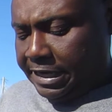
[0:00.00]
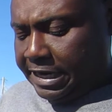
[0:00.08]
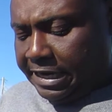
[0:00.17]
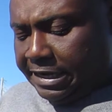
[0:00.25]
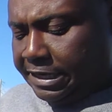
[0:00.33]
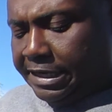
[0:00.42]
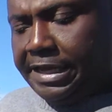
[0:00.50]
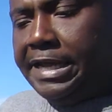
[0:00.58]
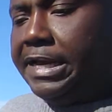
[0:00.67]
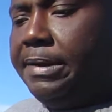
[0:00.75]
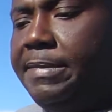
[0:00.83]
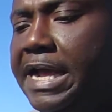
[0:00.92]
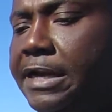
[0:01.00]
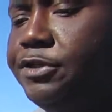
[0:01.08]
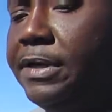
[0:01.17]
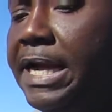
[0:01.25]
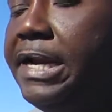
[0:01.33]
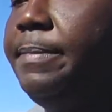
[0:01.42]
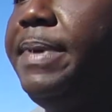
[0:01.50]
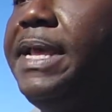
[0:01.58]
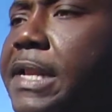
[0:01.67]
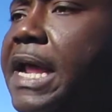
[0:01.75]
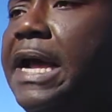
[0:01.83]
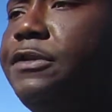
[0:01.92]
And again, I'm not
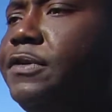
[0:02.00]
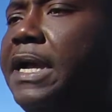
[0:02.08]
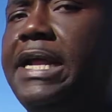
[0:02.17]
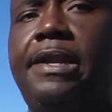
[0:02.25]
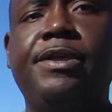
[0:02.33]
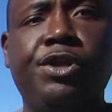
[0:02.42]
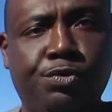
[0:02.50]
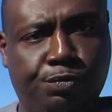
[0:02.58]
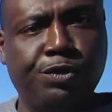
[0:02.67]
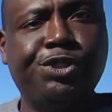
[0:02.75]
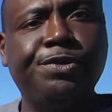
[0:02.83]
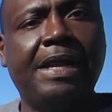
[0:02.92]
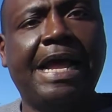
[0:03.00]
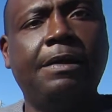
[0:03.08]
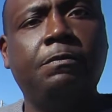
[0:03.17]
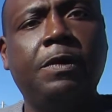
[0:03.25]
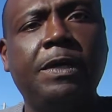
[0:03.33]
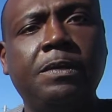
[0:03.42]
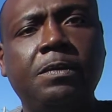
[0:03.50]
trying to. Would you like one?